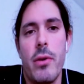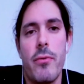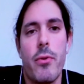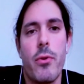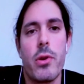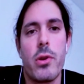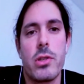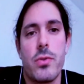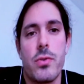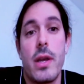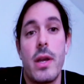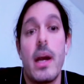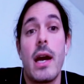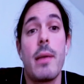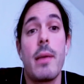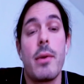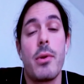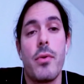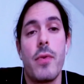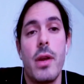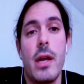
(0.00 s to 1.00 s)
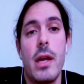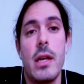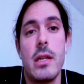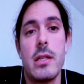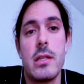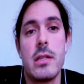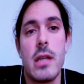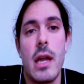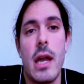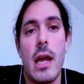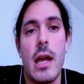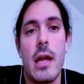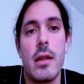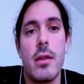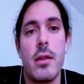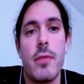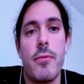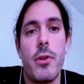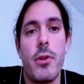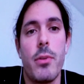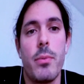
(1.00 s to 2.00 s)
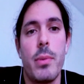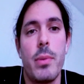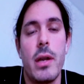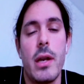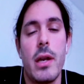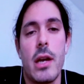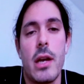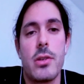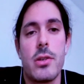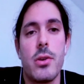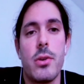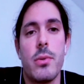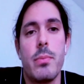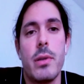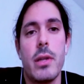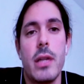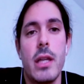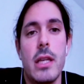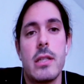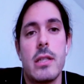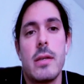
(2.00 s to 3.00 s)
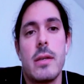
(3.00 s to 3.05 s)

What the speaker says: Force Recon Marines and the Philippine National Police.